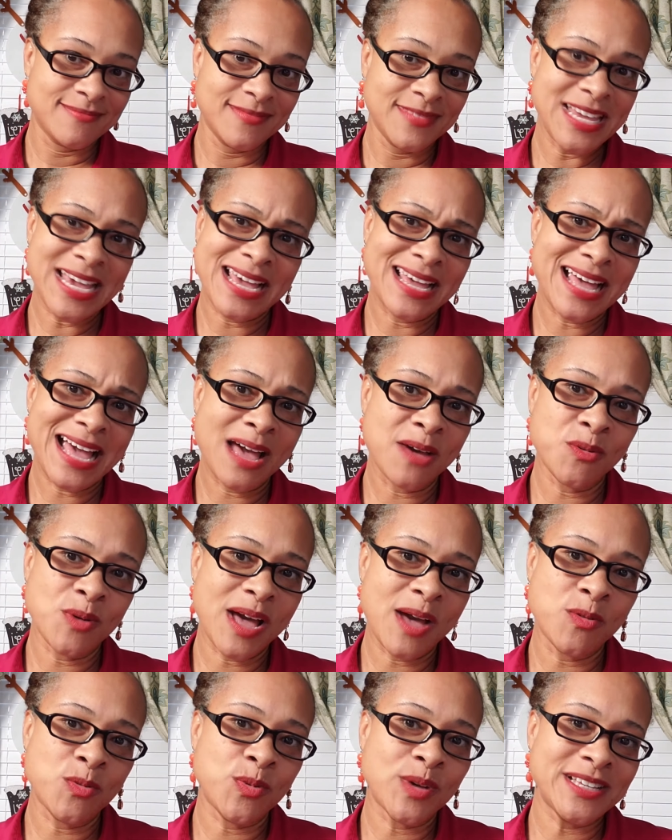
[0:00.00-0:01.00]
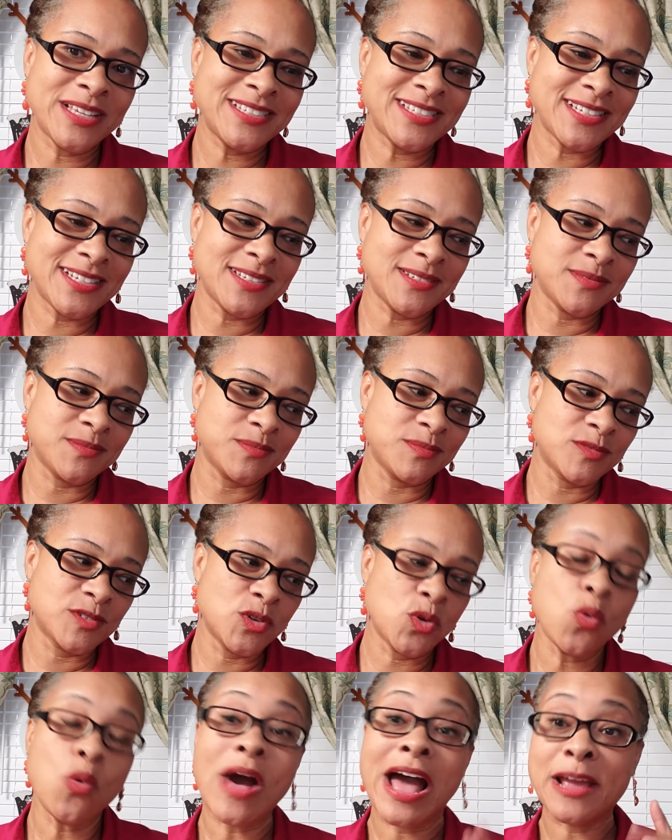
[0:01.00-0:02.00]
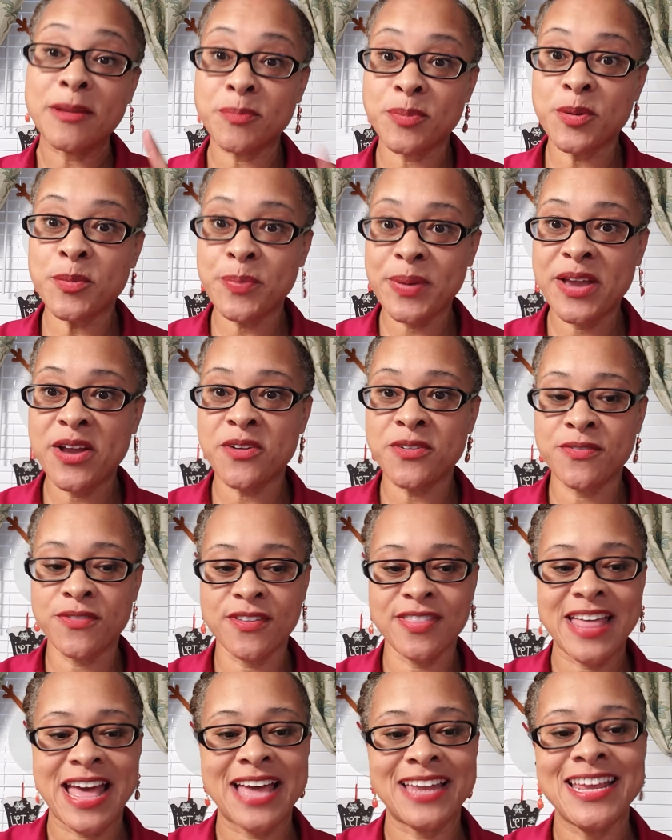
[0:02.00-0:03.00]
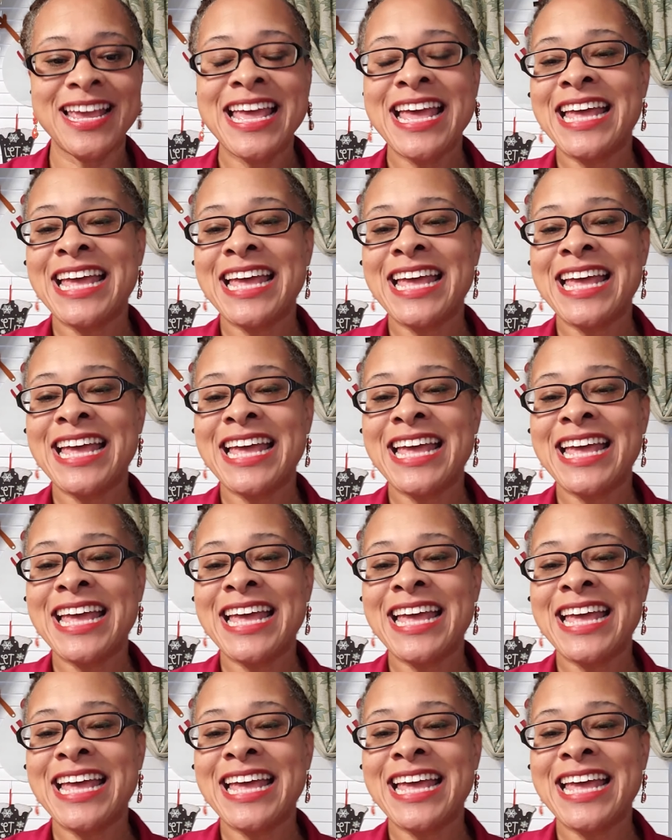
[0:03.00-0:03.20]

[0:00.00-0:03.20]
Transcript: yeah, I wasn't quite prepared for that.